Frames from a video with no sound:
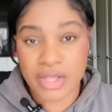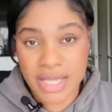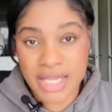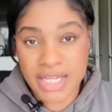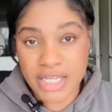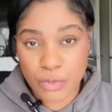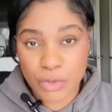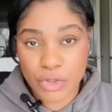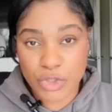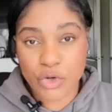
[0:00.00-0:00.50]

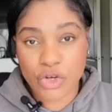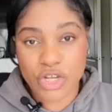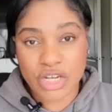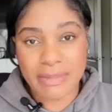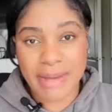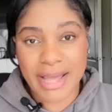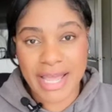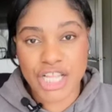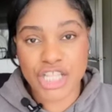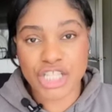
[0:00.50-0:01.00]
In, we're talking
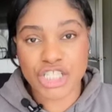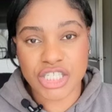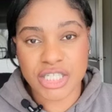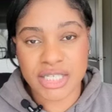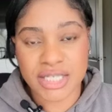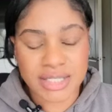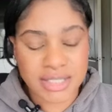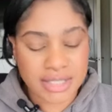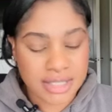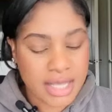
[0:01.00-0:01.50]
about
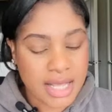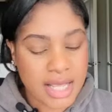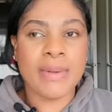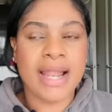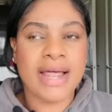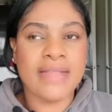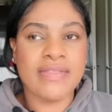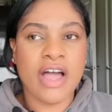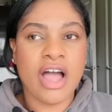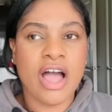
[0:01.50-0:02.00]
inches. I'm
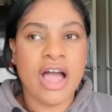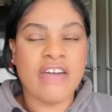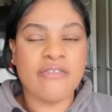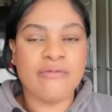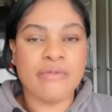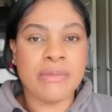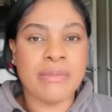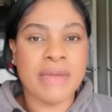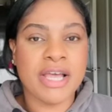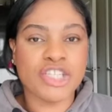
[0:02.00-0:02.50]
glad that I
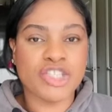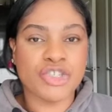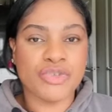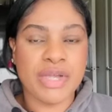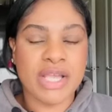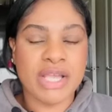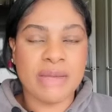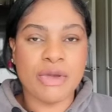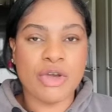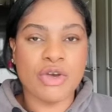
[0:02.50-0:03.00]
have been
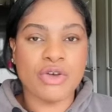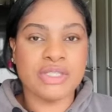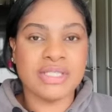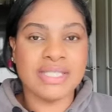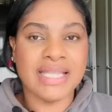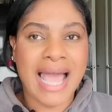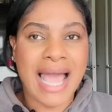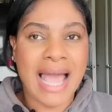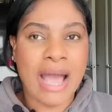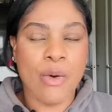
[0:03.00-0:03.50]
measuring because
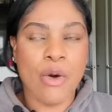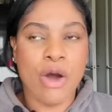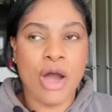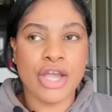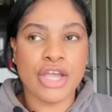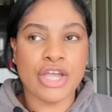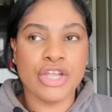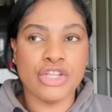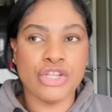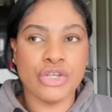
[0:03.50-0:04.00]
now
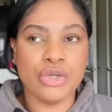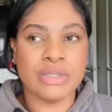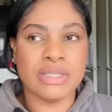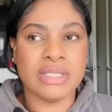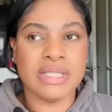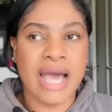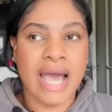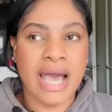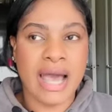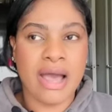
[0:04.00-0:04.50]
I can
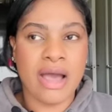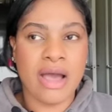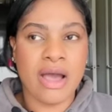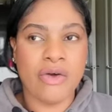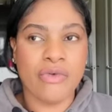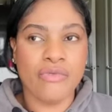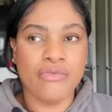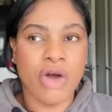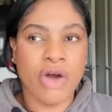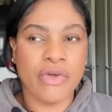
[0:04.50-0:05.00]
use that
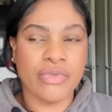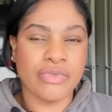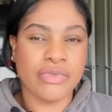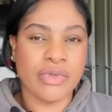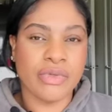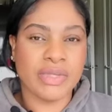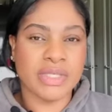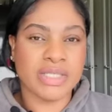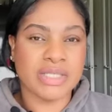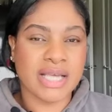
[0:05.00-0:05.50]
rather
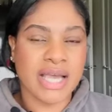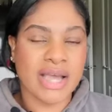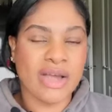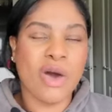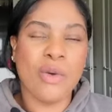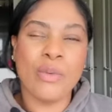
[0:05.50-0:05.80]
than the scale.